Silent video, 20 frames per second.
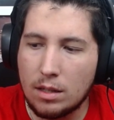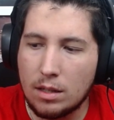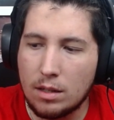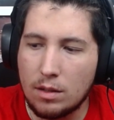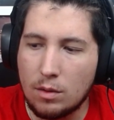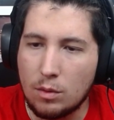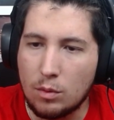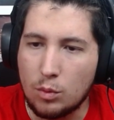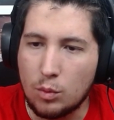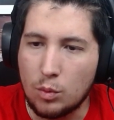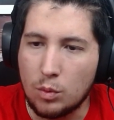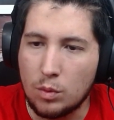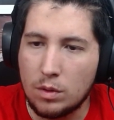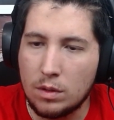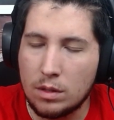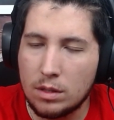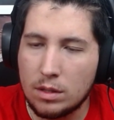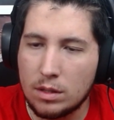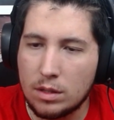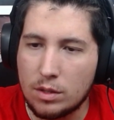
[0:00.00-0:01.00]
Oh,
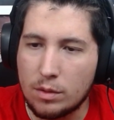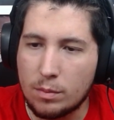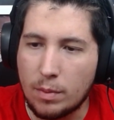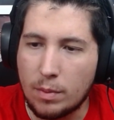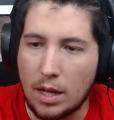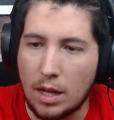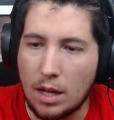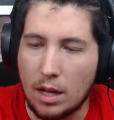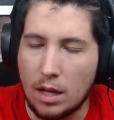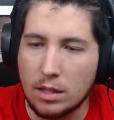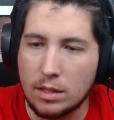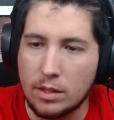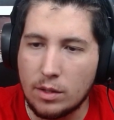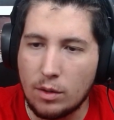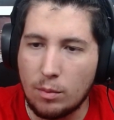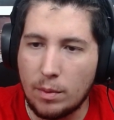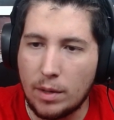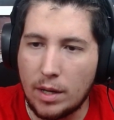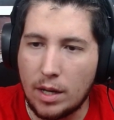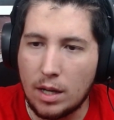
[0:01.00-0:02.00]
just about a
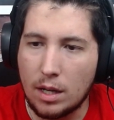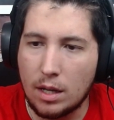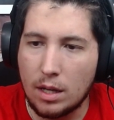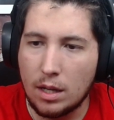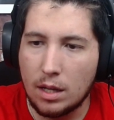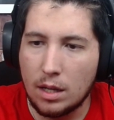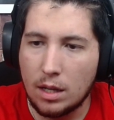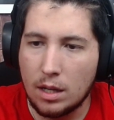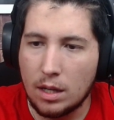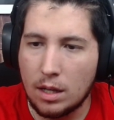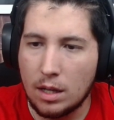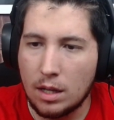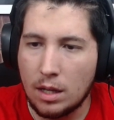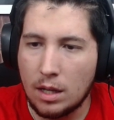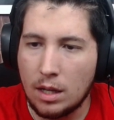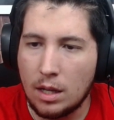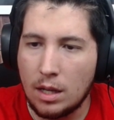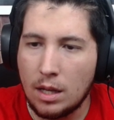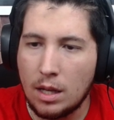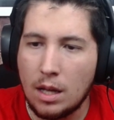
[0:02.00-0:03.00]
little bit.
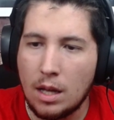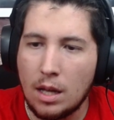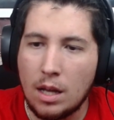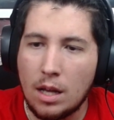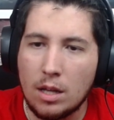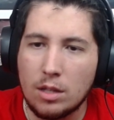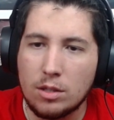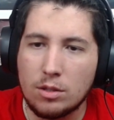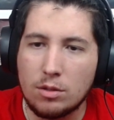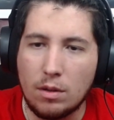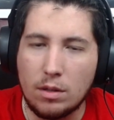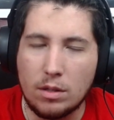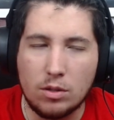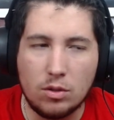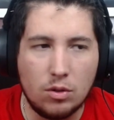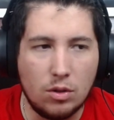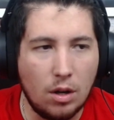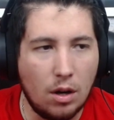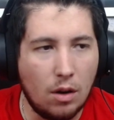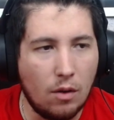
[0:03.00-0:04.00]
So it's
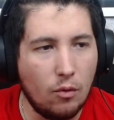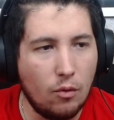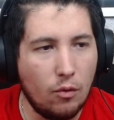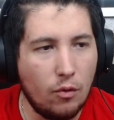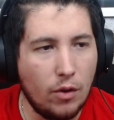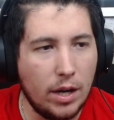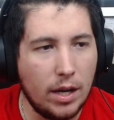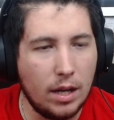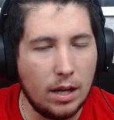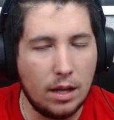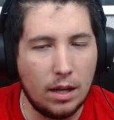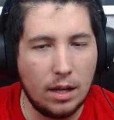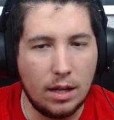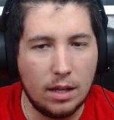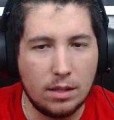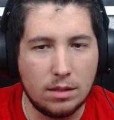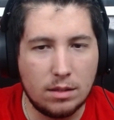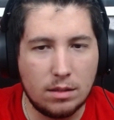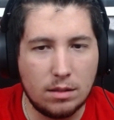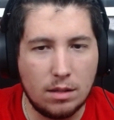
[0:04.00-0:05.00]
not
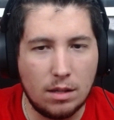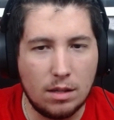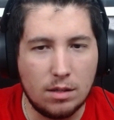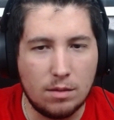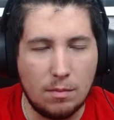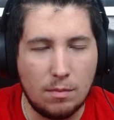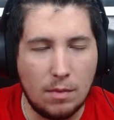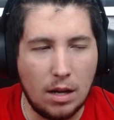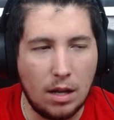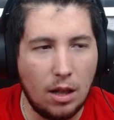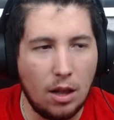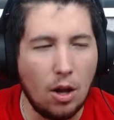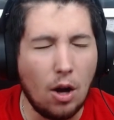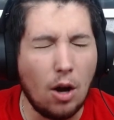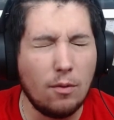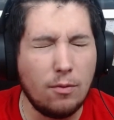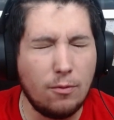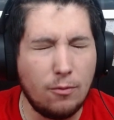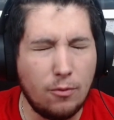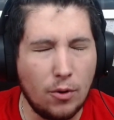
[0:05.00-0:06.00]
it's a lot
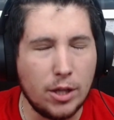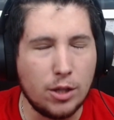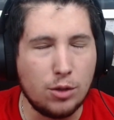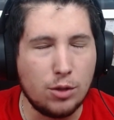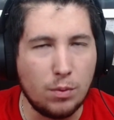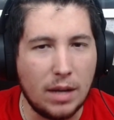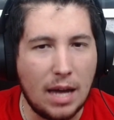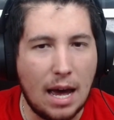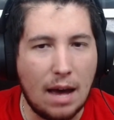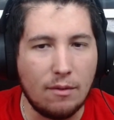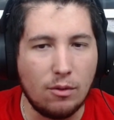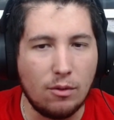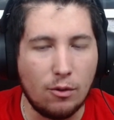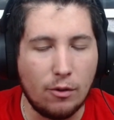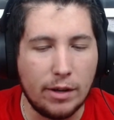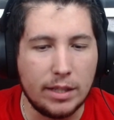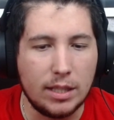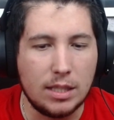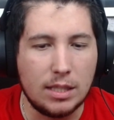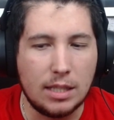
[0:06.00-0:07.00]
of footage we have
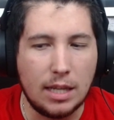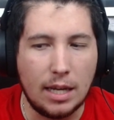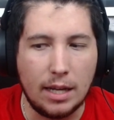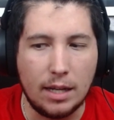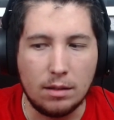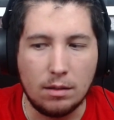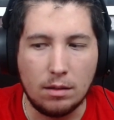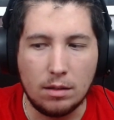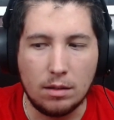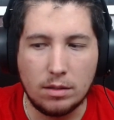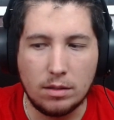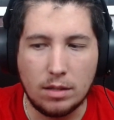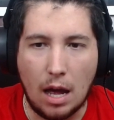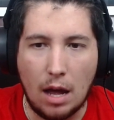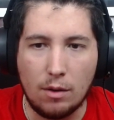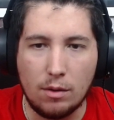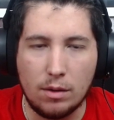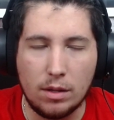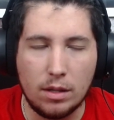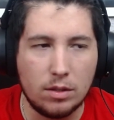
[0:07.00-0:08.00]
already seen,
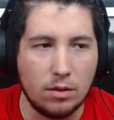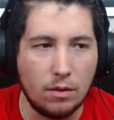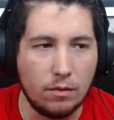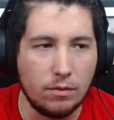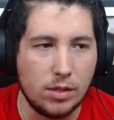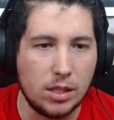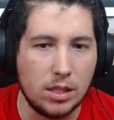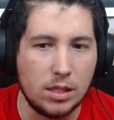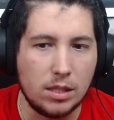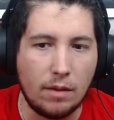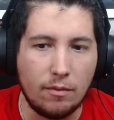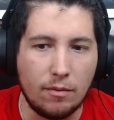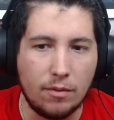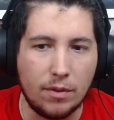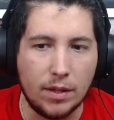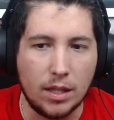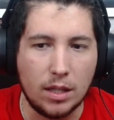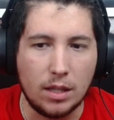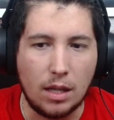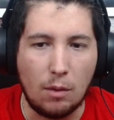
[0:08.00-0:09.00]
so there's obviously
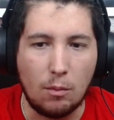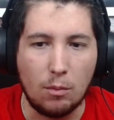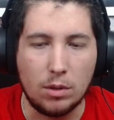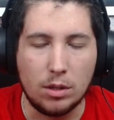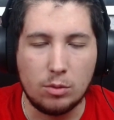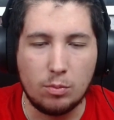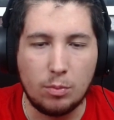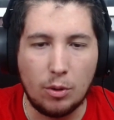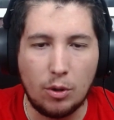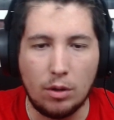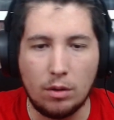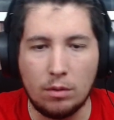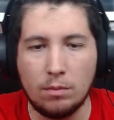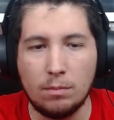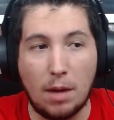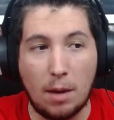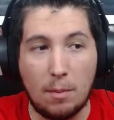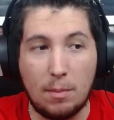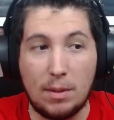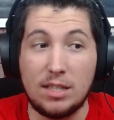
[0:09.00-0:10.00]
something they don't want to spoil.
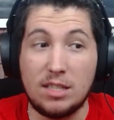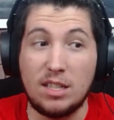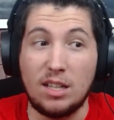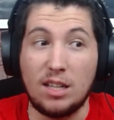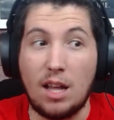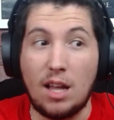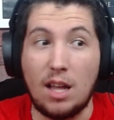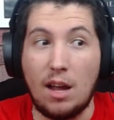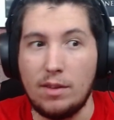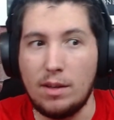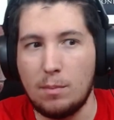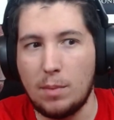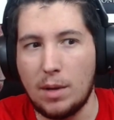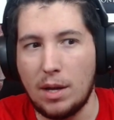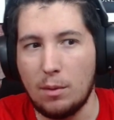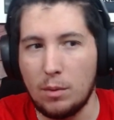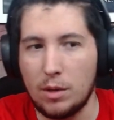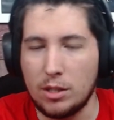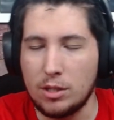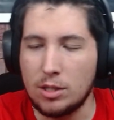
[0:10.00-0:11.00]
Maybe it's the cloning
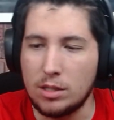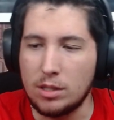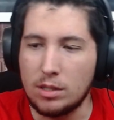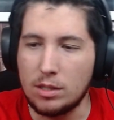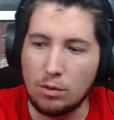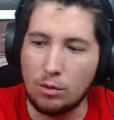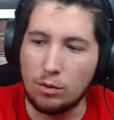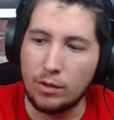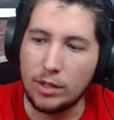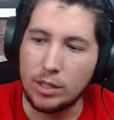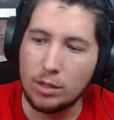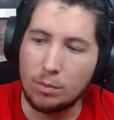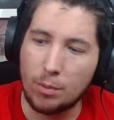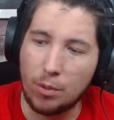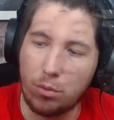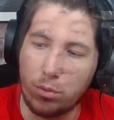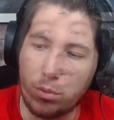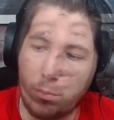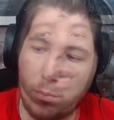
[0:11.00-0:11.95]
bit, which is already spoiled.